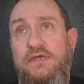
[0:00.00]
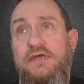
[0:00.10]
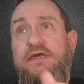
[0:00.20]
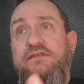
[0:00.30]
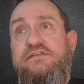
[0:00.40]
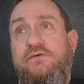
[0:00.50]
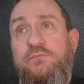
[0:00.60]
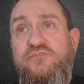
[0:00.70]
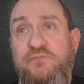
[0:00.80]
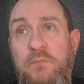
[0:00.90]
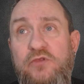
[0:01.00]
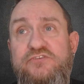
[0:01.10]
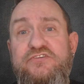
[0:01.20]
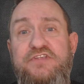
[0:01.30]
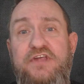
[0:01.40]
into smaller
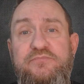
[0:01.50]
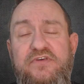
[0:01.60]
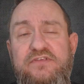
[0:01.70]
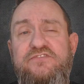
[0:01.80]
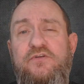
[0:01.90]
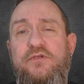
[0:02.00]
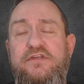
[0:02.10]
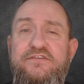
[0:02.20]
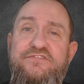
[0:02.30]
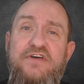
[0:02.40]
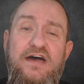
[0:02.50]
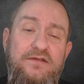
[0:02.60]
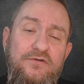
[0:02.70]
steps and start to decide,